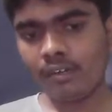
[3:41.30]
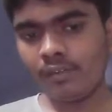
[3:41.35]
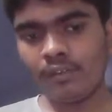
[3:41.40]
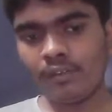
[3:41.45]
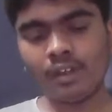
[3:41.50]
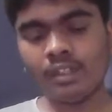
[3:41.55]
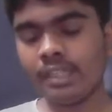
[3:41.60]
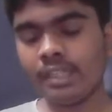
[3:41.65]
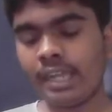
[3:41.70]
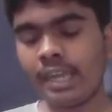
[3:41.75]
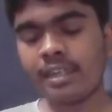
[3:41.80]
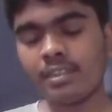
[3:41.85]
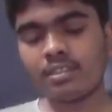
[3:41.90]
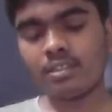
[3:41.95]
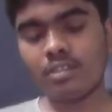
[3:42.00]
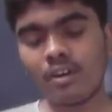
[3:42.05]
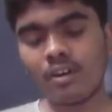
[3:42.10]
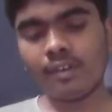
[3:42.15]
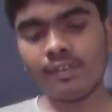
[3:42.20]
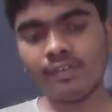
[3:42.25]

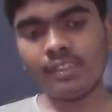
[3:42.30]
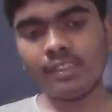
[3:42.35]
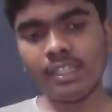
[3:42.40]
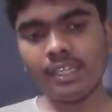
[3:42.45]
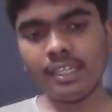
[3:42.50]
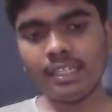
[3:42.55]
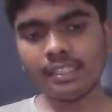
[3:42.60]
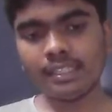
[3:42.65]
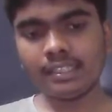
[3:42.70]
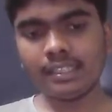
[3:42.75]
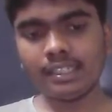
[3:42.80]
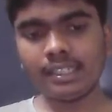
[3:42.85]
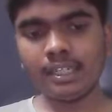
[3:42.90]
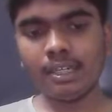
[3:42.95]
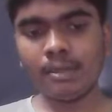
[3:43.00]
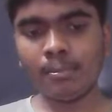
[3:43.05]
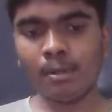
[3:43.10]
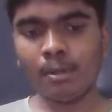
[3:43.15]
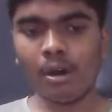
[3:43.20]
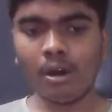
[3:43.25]
next of the
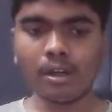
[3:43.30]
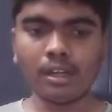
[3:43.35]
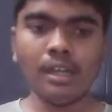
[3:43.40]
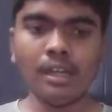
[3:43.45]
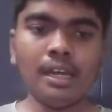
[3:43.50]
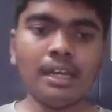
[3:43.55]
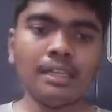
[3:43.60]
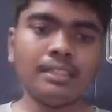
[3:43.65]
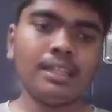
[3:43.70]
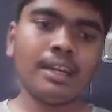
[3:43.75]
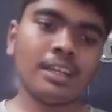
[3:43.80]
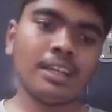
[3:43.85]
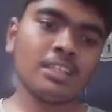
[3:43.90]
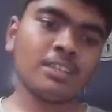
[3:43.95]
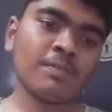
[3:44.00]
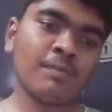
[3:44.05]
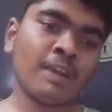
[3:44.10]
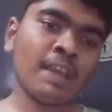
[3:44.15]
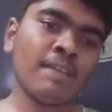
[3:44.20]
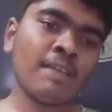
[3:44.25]
third block, that is
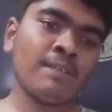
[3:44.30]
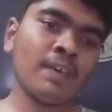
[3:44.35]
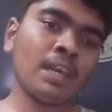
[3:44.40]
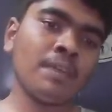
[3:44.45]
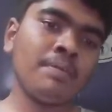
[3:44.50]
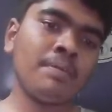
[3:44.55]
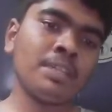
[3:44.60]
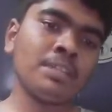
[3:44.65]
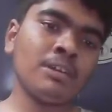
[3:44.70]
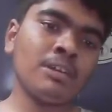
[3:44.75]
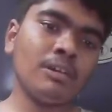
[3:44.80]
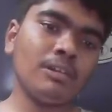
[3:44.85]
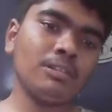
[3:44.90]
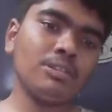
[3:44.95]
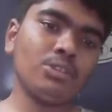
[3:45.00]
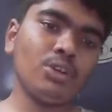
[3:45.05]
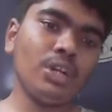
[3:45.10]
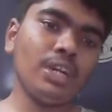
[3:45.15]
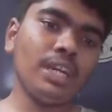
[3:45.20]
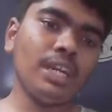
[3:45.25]
5. 5 is
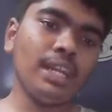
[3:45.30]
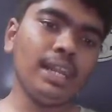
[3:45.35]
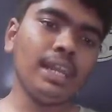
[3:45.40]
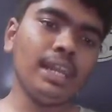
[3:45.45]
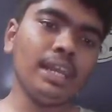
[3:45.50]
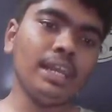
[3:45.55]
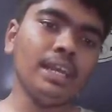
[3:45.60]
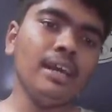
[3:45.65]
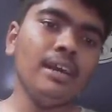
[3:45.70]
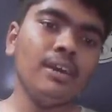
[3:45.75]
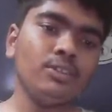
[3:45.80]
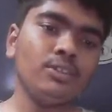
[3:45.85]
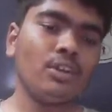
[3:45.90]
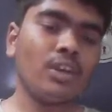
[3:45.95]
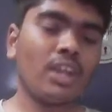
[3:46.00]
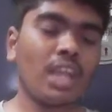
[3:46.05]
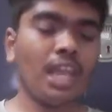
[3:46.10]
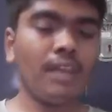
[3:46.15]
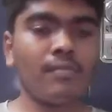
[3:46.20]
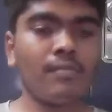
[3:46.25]
also in delay. So
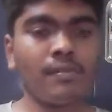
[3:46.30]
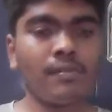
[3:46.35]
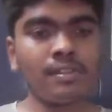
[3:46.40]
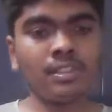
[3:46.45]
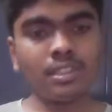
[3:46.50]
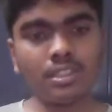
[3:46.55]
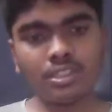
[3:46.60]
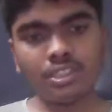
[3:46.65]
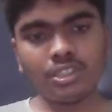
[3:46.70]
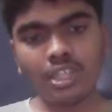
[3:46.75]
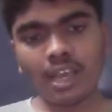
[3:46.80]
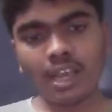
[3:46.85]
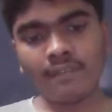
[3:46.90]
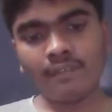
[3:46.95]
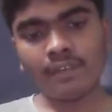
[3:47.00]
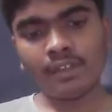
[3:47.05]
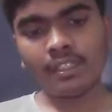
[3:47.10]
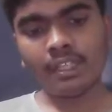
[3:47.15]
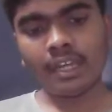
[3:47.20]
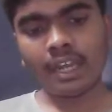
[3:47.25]
again we will just check
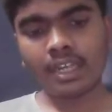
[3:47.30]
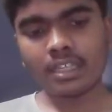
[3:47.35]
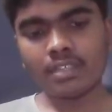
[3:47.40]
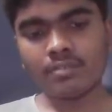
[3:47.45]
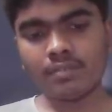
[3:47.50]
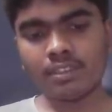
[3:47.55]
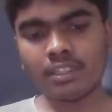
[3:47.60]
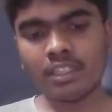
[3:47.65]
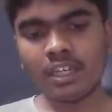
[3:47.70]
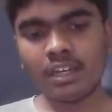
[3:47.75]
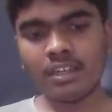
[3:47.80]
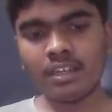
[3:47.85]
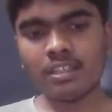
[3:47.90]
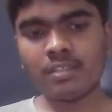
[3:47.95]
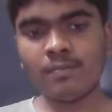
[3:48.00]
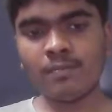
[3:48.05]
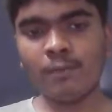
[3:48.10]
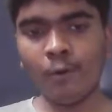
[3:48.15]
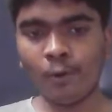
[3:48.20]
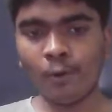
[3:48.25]
for the next one, that is
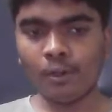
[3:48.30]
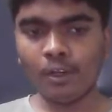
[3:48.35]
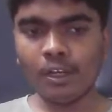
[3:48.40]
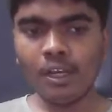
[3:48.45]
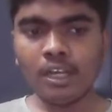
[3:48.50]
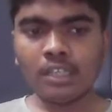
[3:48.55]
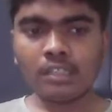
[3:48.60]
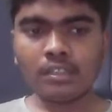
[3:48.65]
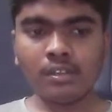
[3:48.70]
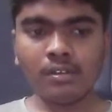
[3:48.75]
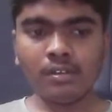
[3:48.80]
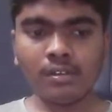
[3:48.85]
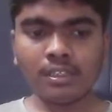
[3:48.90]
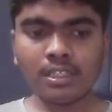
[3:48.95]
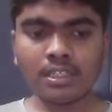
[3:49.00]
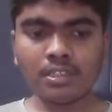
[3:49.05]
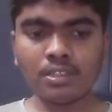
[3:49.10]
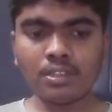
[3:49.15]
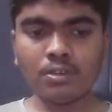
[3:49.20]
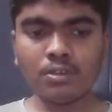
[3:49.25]
4. So we will
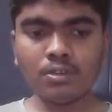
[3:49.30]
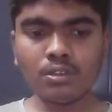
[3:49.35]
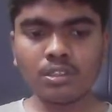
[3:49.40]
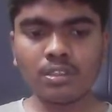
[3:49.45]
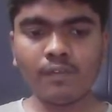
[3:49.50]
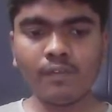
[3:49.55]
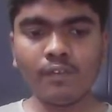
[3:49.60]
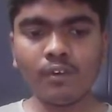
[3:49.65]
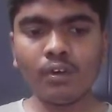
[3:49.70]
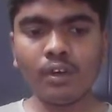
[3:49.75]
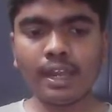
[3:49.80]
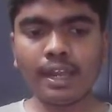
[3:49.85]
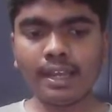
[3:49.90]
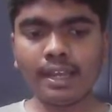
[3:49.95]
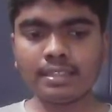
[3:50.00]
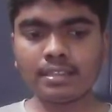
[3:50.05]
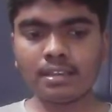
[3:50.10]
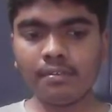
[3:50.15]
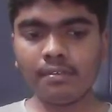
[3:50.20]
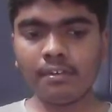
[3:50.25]
just use the 4
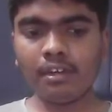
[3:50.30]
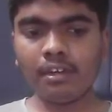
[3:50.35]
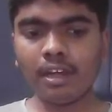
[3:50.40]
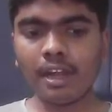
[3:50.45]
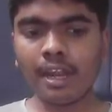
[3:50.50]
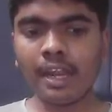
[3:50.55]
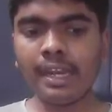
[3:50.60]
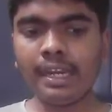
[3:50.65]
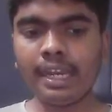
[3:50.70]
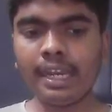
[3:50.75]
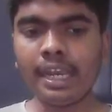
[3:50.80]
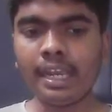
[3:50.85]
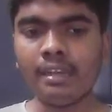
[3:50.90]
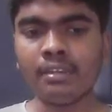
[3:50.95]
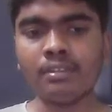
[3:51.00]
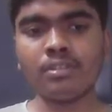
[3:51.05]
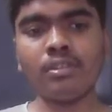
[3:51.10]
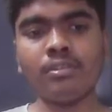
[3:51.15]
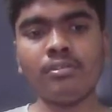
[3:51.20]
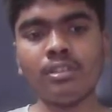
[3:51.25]
as our
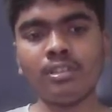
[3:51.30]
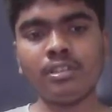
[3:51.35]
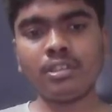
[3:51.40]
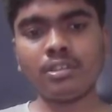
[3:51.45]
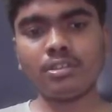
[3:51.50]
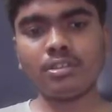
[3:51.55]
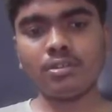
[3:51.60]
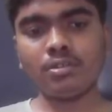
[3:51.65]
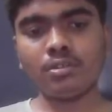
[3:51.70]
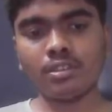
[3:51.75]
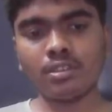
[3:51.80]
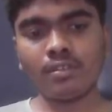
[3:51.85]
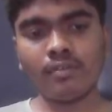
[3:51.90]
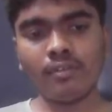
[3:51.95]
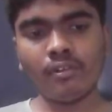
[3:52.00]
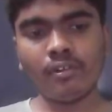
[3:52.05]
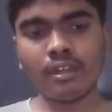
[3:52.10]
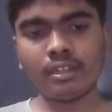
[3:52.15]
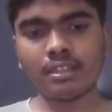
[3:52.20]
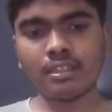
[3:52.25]
18. So we will just use the
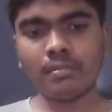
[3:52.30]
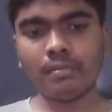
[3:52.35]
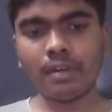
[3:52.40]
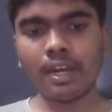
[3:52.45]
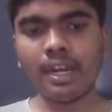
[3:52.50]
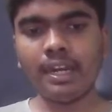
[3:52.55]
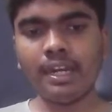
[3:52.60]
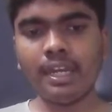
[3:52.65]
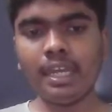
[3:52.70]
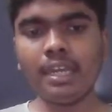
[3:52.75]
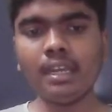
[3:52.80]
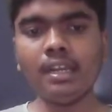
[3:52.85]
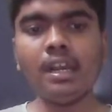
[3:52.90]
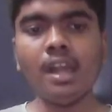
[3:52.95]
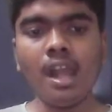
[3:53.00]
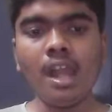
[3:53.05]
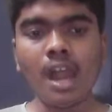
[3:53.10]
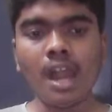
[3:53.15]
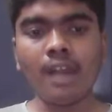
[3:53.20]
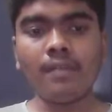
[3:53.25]
4 as our 18
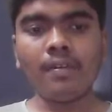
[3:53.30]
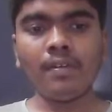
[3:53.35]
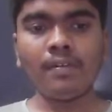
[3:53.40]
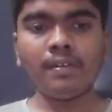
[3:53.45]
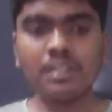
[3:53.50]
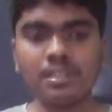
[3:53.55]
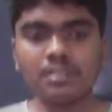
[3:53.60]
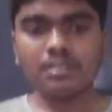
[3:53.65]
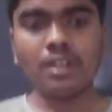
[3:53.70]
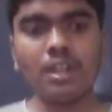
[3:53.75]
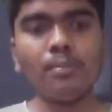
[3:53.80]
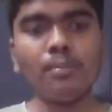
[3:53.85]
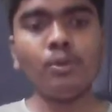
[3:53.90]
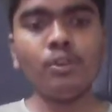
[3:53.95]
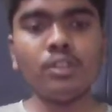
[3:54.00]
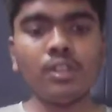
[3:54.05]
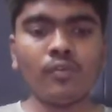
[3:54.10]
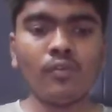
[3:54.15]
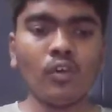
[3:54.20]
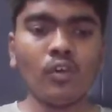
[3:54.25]
and we will just
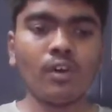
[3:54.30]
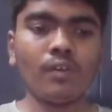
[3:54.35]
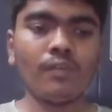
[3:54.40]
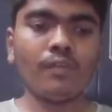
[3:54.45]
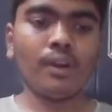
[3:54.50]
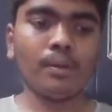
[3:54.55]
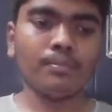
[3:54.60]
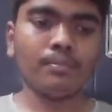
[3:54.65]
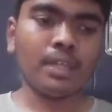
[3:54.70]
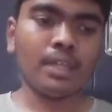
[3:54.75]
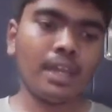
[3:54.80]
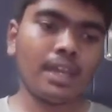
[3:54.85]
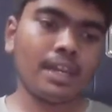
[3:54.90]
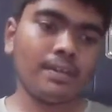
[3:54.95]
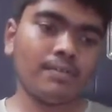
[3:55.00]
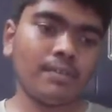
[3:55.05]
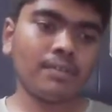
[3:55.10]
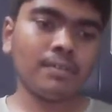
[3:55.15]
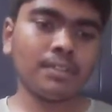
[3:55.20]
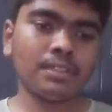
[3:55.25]
remove the 4 from there
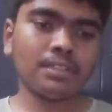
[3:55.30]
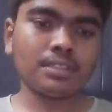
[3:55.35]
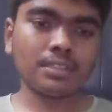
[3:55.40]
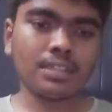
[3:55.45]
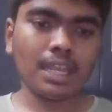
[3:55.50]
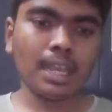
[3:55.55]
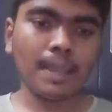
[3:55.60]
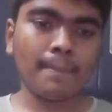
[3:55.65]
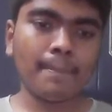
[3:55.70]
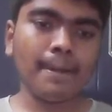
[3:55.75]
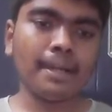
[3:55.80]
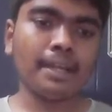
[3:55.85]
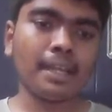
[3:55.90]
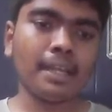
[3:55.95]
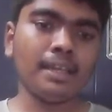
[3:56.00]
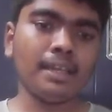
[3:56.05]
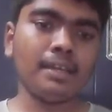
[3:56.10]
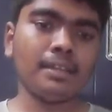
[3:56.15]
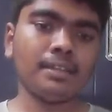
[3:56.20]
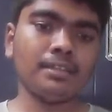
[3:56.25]
and we will just keep it
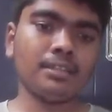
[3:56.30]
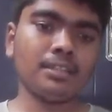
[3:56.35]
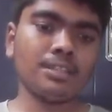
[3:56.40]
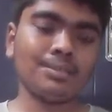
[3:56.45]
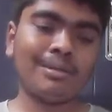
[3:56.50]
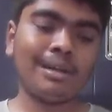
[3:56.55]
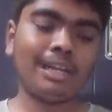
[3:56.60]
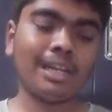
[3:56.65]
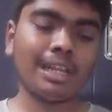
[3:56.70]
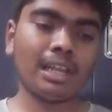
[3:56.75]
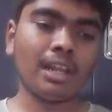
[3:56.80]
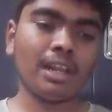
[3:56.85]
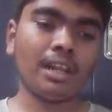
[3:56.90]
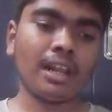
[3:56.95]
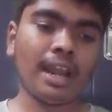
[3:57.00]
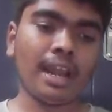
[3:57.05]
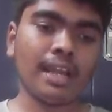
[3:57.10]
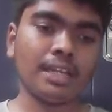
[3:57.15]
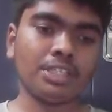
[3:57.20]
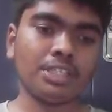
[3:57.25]
here in this particular
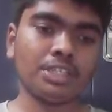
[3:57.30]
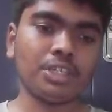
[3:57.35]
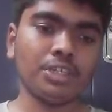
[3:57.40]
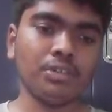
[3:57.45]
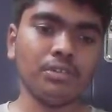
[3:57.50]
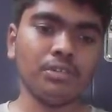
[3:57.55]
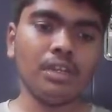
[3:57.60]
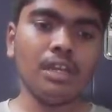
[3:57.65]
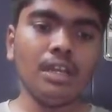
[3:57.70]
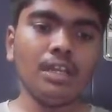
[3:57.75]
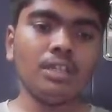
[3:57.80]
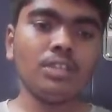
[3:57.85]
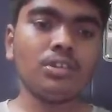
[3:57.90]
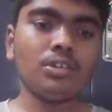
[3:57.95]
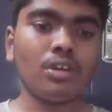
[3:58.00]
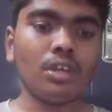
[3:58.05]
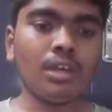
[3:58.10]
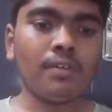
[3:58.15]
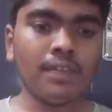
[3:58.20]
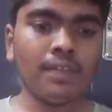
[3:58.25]
hash queue.
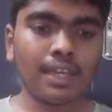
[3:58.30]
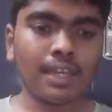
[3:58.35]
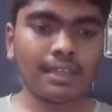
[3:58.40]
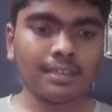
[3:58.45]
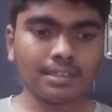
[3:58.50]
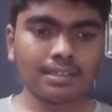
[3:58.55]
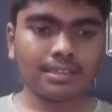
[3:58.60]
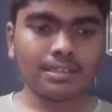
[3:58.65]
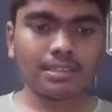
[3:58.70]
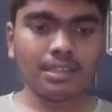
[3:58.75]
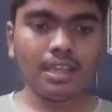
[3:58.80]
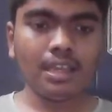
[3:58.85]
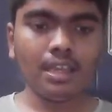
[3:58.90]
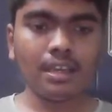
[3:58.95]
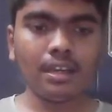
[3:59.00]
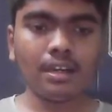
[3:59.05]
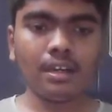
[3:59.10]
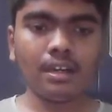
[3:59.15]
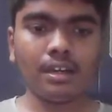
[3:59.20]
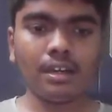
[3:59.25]
So here we can just see
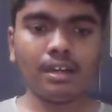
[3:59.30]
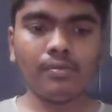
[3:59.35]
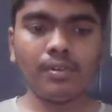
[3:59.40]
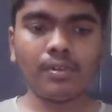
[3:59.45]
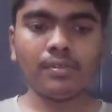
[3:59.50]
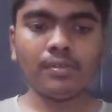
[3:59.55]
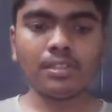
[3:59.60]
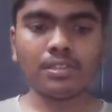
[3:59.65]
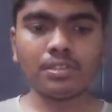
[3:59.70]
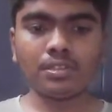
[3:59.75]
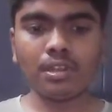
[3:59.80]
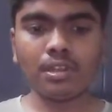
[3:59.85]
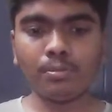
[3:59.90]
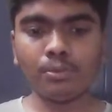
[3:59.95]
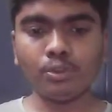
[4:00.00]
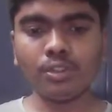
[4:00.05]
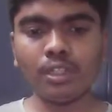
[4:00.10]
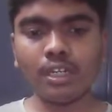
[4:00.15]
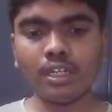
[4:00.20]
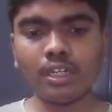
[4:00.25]
we will just
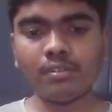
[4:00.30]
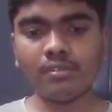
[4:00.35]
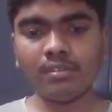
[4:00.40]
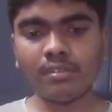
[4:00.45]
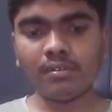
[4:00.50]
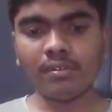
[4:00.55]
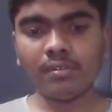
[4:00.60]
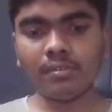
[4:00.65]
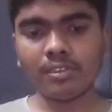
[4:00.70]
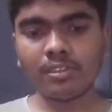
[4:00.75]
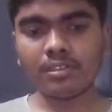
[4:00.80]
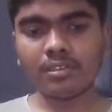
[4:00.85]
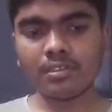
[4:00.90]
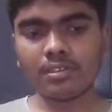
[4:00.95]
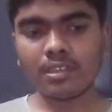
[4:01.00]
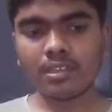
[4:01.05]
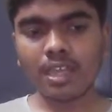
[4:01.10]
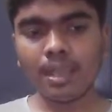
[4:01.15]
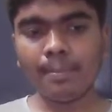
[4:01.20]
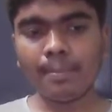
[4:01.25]
remove that and we will
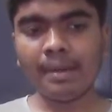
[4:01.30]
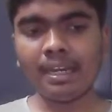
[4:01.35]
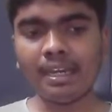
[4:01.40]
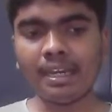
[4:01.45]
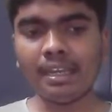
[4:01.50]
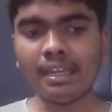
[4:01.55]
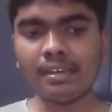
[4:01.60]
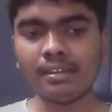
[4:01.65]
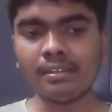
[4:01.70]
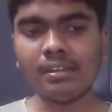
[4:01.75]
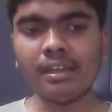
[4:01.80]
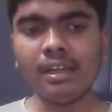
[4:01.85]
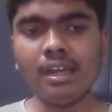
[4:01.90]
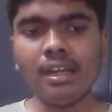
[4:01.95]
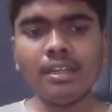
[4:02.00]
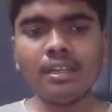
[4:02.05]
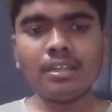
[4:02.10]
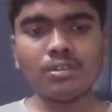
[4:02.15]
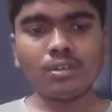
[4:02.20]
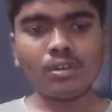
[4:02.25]
just keep it here.
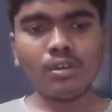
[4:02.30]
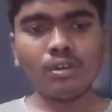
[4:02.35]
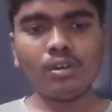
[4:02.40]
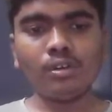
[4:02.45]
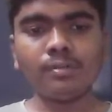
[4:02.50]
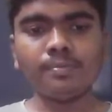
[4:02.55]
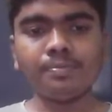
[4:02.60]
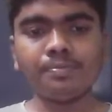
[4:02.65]
So